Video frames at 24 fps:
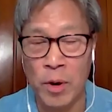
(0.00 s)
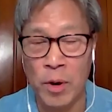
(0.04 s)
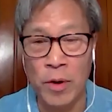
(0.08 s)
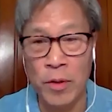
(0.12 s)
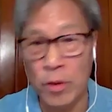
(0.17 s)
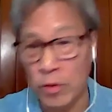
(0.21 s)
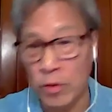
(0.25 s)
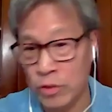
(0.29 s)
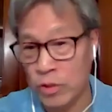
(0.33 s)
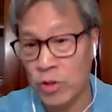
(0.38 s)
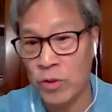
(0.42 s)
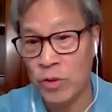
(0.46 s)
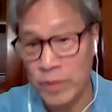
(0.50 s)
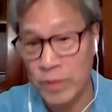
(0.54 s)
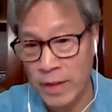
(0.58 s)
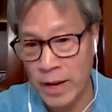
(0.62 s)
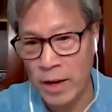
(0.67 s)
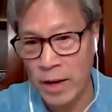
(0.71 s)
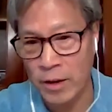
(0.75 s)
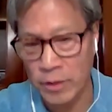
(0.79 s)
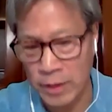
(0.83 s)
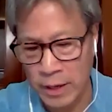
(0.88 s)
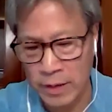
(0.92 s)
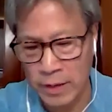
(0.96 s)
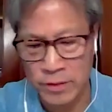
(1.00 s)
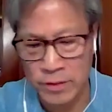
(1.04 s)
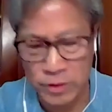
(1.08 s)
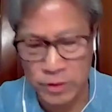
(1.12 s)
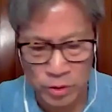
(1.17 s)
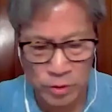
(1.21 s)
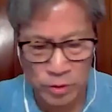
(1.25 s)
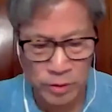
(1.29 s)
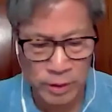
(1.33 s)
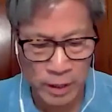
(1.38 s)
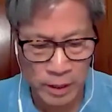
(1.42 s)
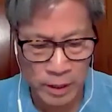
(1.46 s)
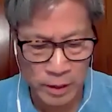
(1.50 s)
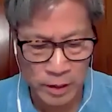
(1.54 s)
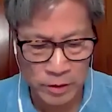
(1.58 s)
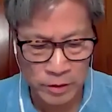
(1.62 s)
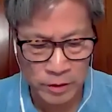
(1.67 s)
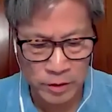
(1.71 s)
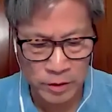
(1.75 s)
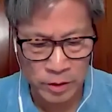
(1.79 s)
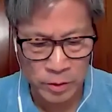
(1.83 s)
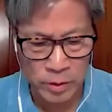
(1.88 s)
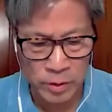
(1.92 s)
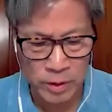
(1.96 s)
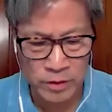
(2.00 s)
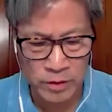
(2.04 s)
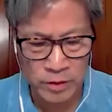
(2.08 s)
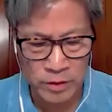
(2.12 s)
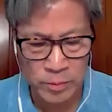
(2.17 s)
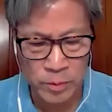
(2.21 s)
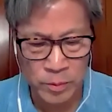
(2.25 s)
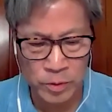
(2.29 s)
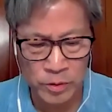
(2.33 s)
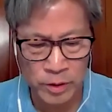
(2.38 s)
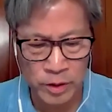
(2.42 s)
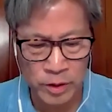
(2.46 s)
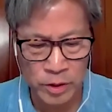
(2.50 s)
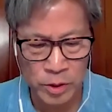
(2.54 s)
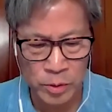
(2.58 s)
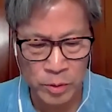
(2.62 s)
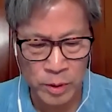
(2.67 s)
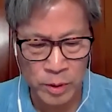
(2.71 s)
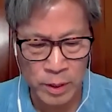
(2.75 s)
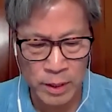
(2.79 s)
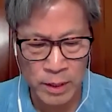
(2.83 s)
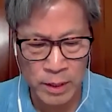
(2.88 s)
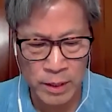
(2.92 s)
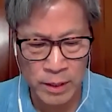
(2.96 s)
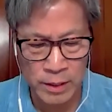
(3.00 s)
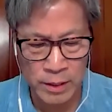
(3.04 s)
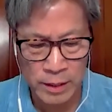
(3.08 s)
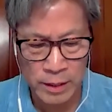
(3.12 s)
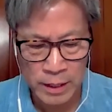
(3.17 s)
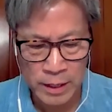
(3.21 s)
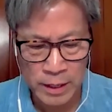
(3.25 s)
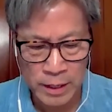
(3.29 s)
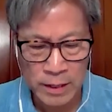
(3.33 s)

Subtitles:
Although it turns out, as it turned out, because of the crisis mode that you were in,